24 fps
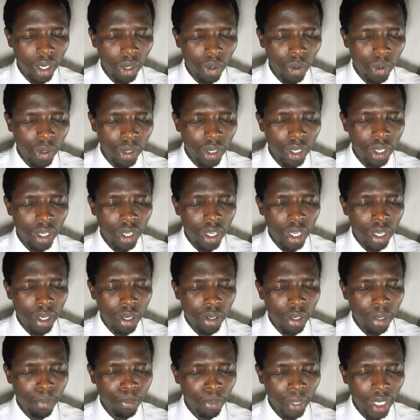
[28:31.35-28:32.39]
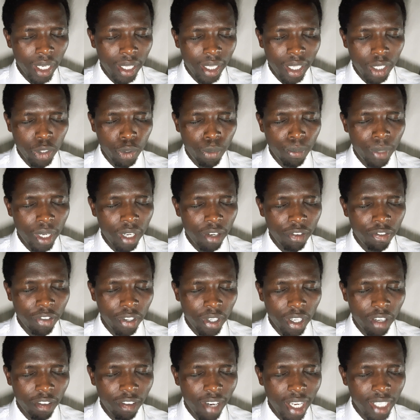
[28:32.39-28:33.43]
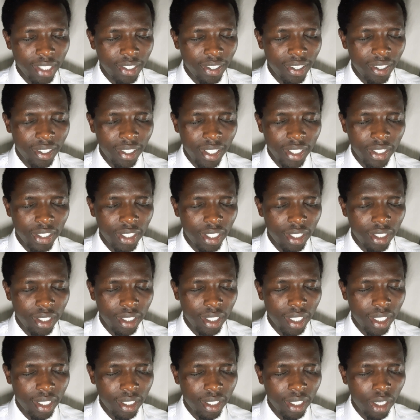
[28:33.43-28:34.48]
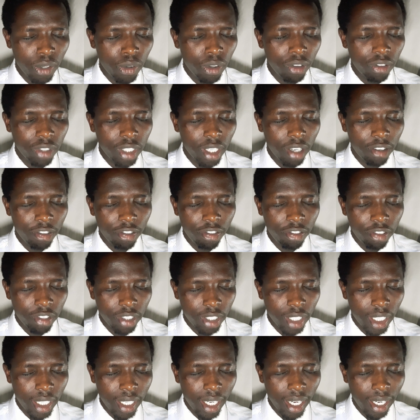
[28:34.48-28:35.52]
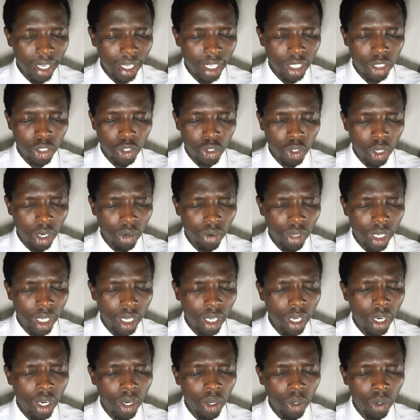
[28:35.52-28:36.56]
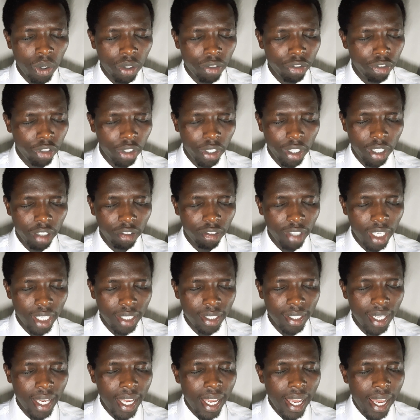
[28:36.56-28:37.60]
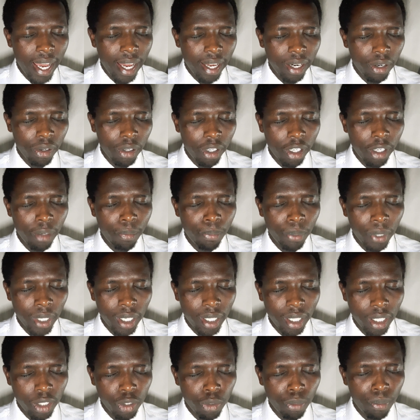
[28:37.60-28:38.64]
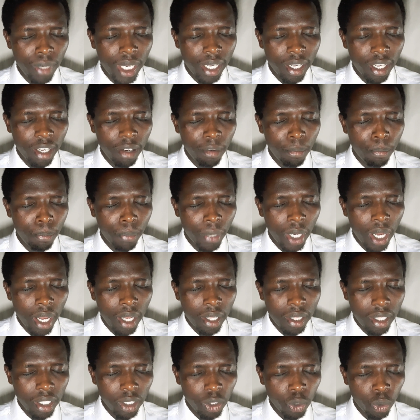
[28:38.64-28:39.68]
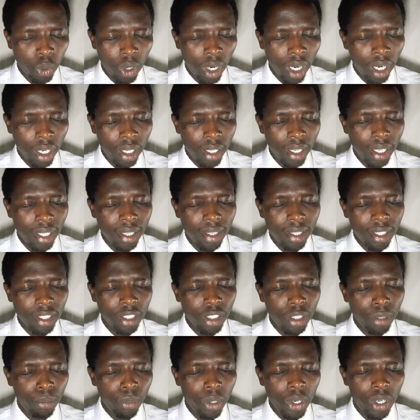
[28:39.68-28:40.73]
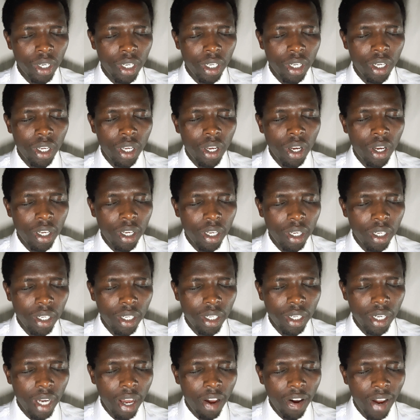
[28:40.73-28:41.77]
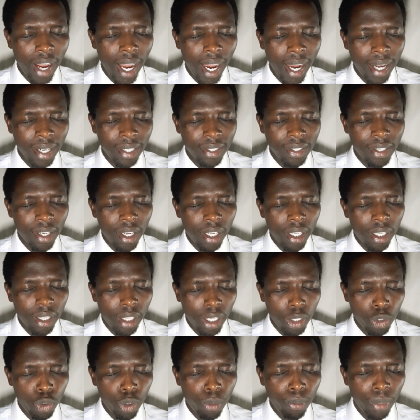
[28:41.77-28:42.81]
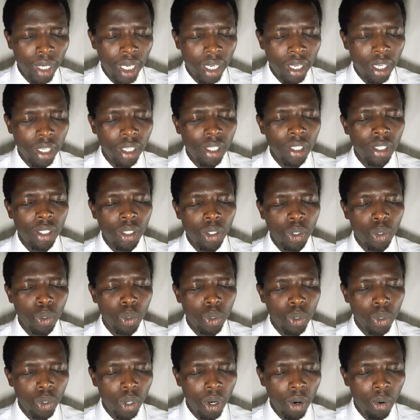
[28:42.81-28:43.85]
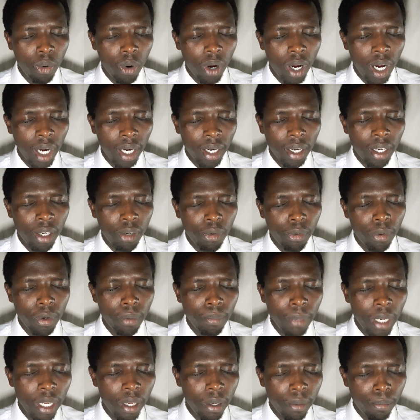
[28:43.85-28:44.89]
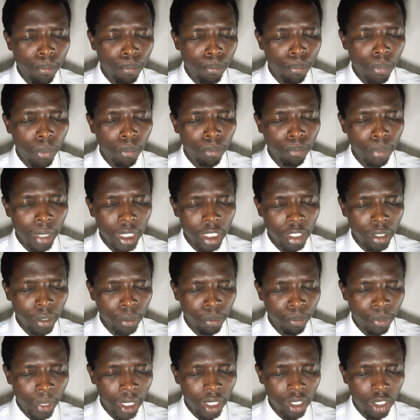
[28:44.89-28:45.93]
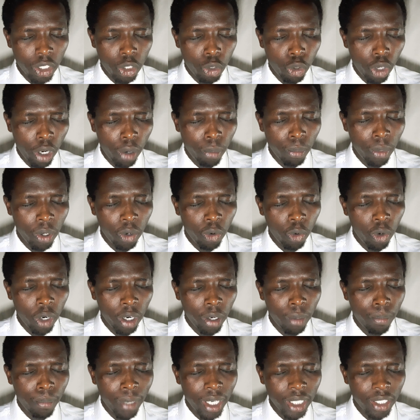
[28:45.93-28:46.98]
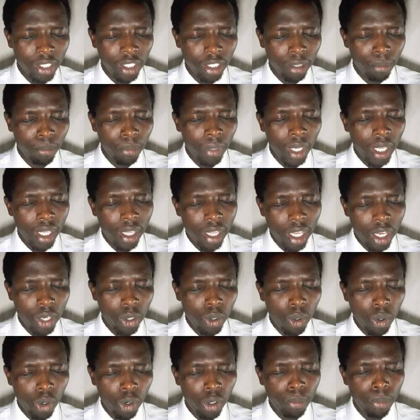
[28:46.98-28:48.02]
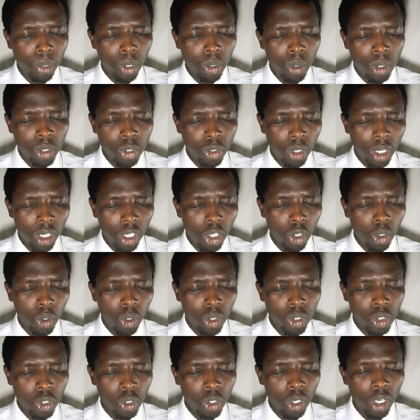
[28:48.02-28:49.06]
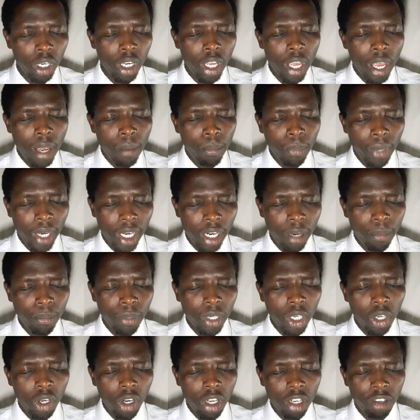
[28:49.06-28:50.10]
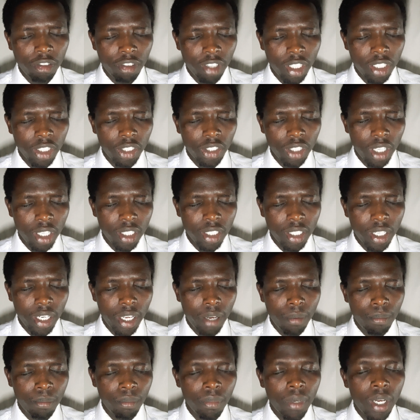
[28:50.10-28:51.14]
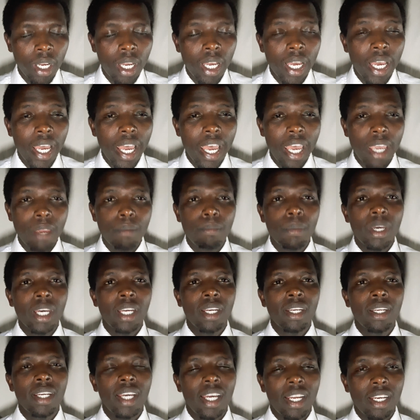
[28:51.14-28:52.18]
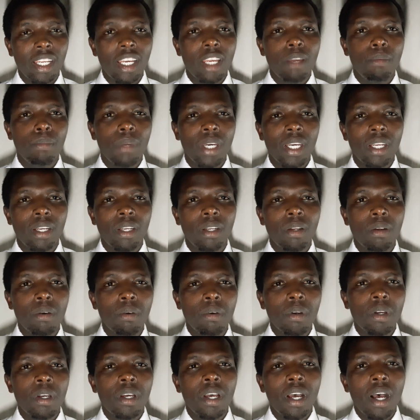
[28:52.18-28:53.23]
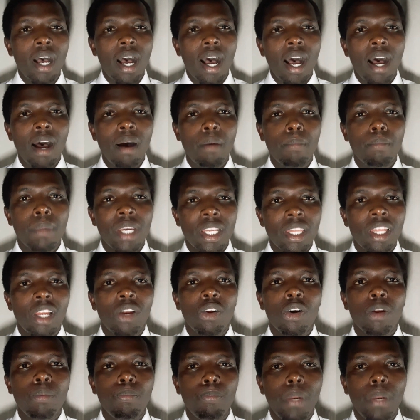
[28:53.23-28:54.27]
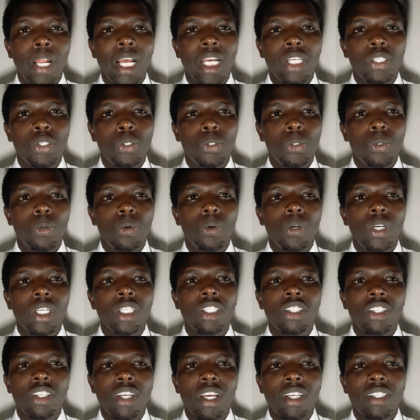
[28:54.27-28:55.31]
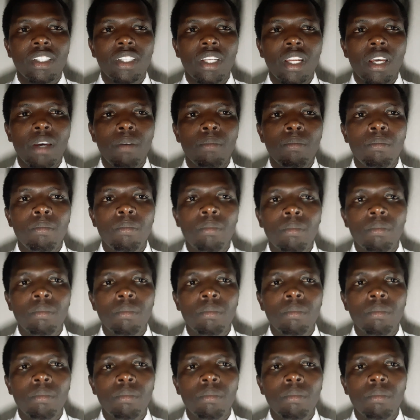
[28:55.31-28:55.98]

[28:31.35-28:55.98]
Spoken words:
Lord, we pray that you may forgive us unrighteousness that you have said against your will. Lord, forgive us. And we pray that you may give this word and testimony in our hearts, that we may do your work, we may participate in your workmanship. Thank you, Lord, because you are in control. May name be glorified in Jesus' name. Amen and amen. May the Lord bless you in Jesus' name.